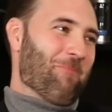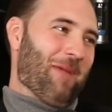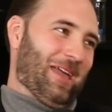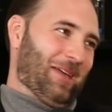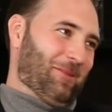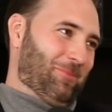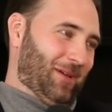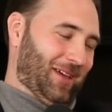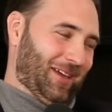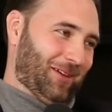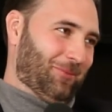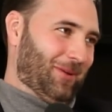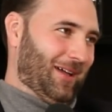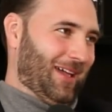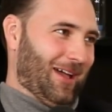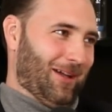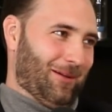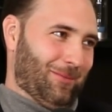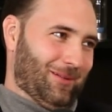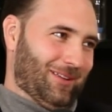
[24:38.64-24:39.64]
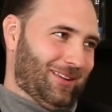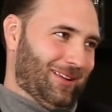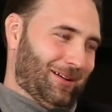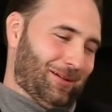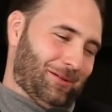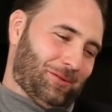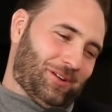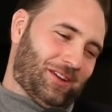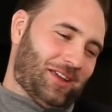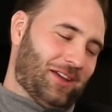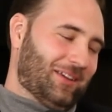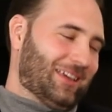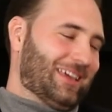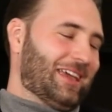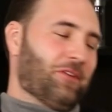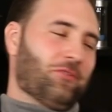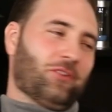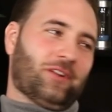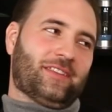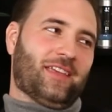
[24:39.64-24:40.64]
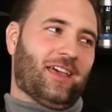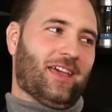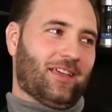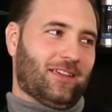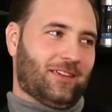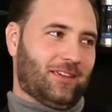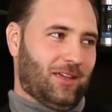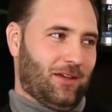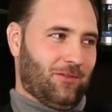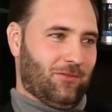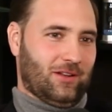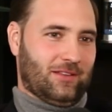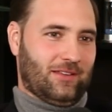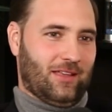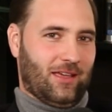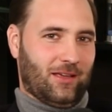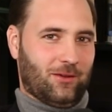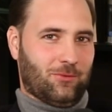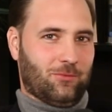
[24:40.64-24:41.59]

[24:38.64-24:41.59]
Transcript: maybe. Give or take. Give or take.